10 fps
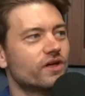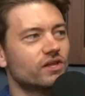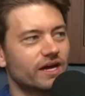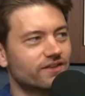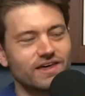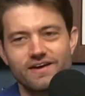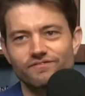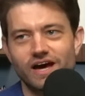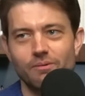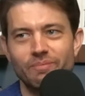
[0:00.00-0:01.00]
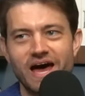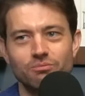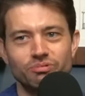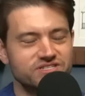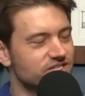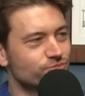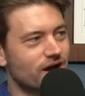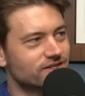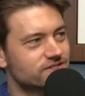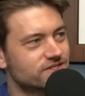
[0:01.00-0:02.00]
they like, they have got bad business
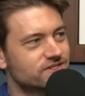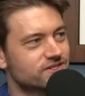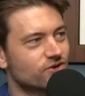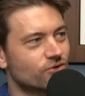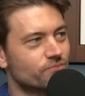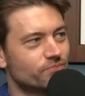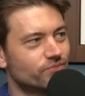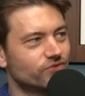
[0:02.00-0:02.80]
practices and are...